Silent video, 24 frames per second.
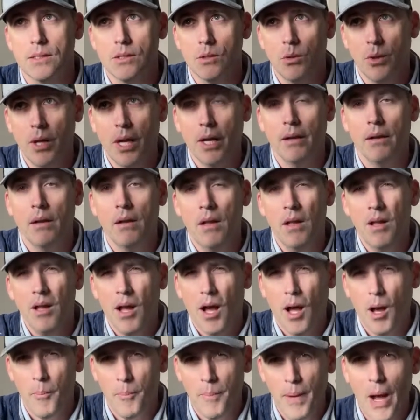So again,
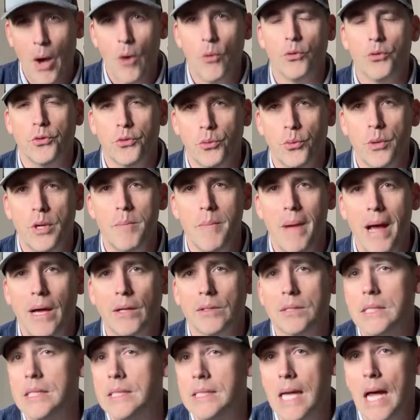about 3
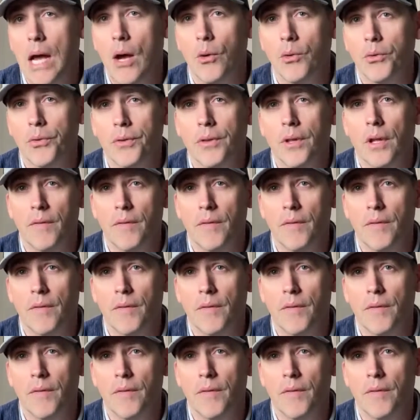miles south